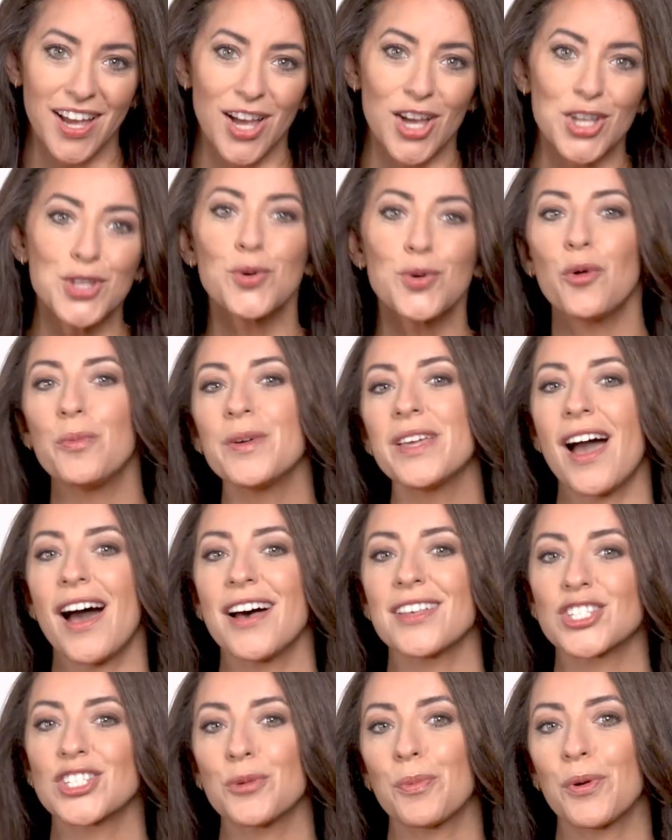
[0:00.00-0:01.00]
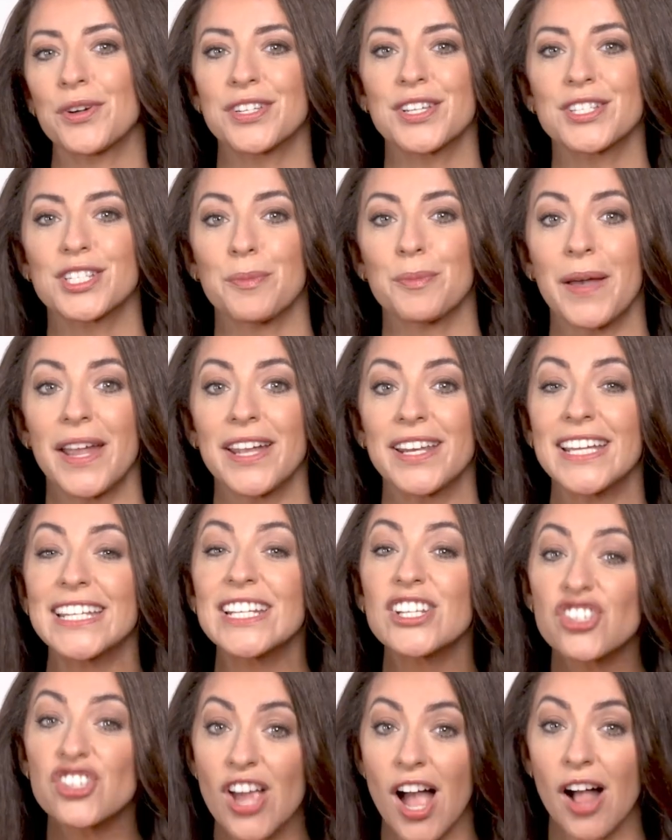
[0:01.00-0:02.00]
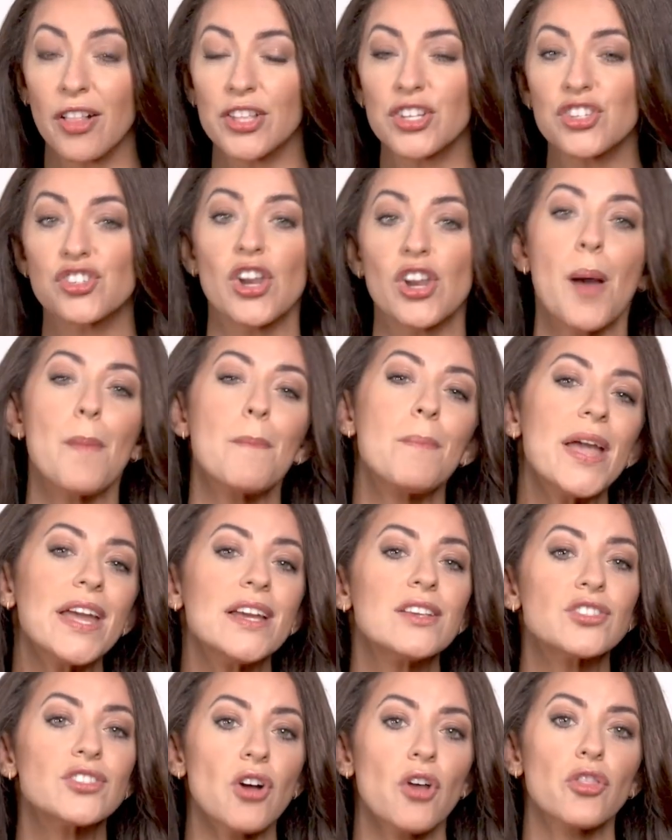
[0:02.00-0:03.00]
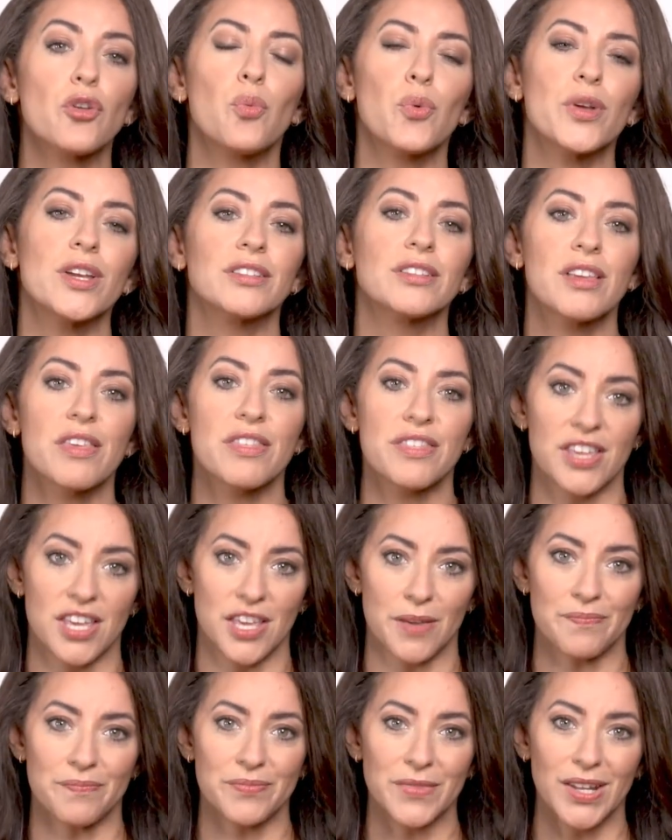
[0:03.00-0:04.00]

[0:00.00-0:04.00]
You will be asked to participate in a challenge based on the weekly theme.